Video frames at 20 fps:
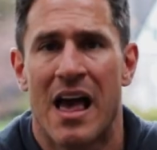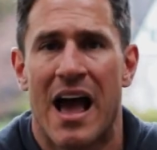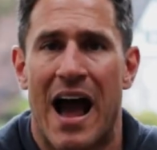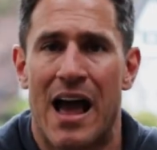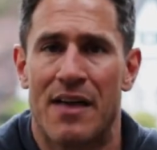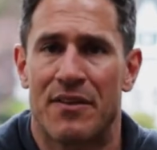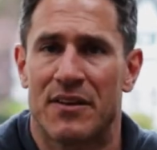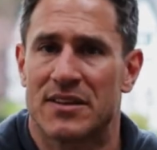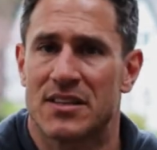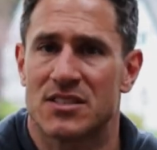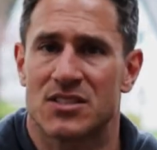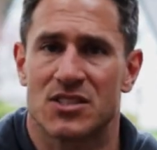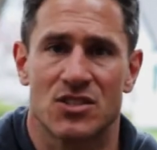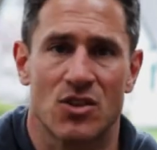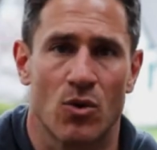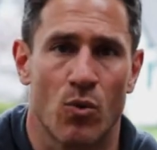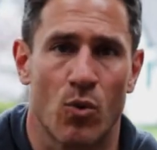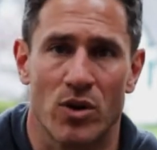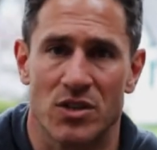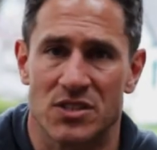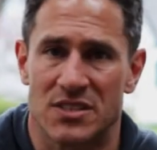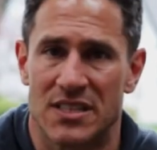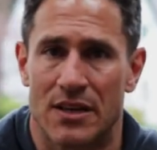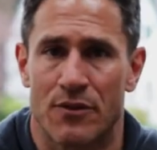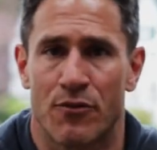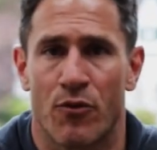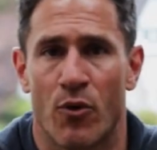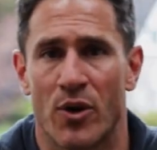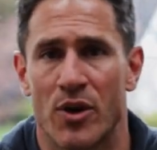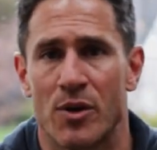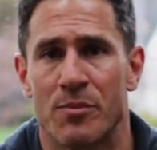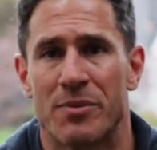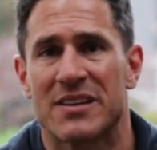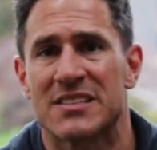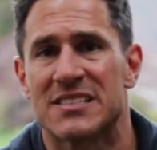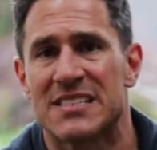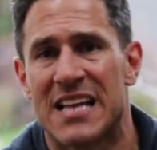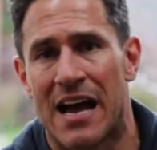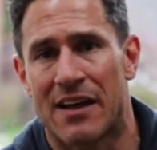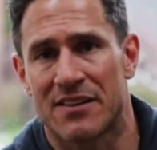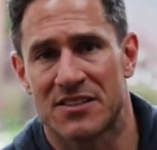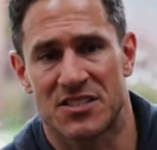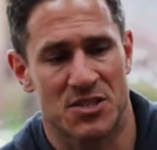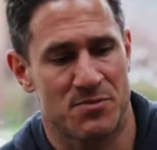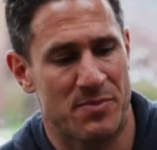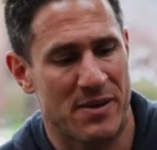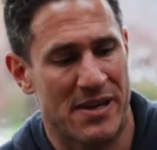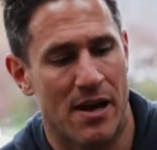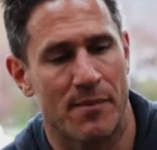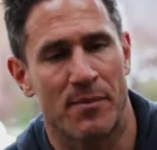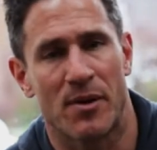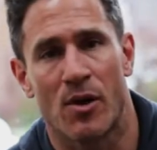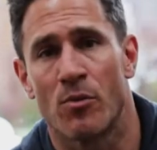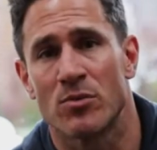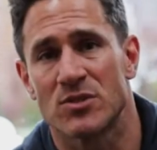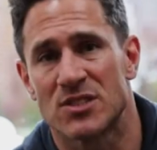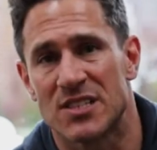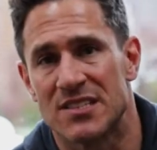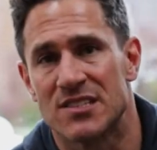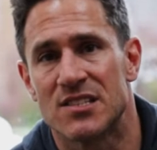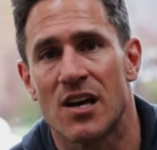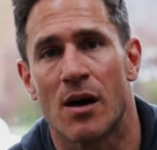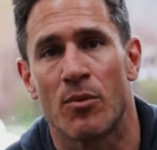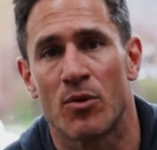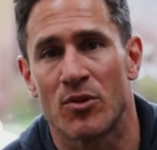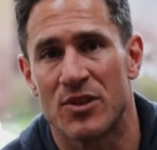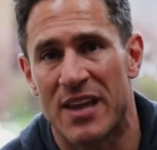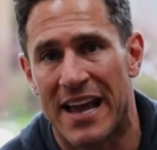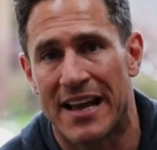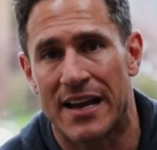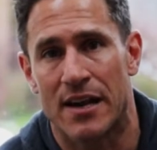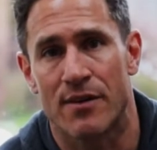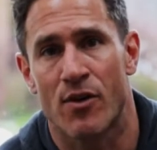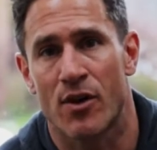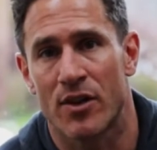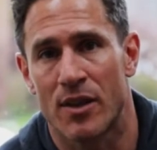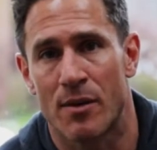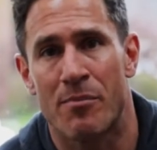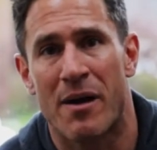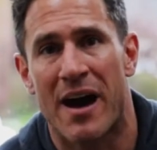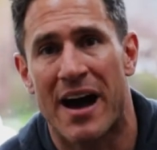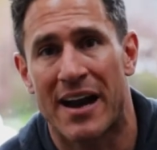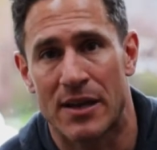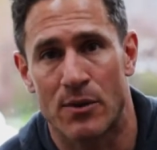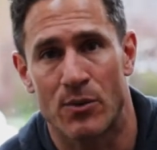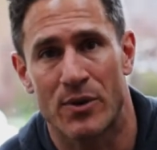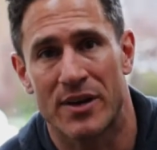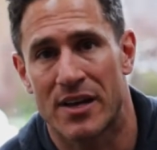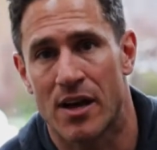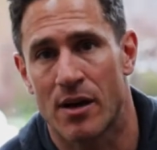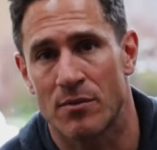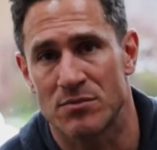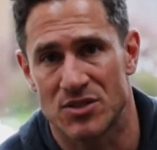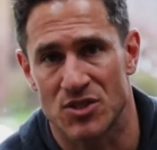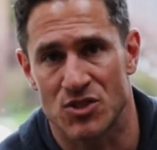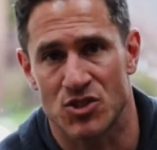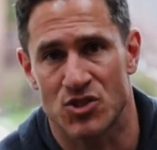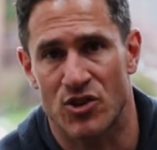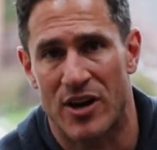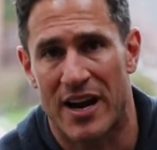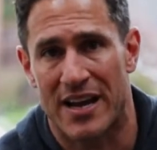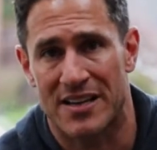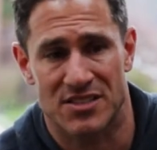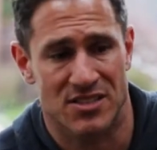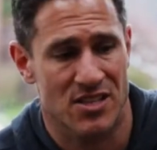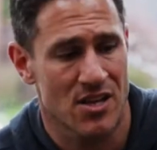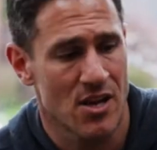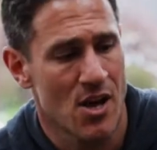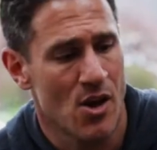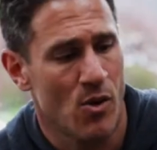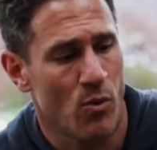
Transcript: I think this is the worst thing for you, because now this is becoming almost a double negative on the body when it comes to stress.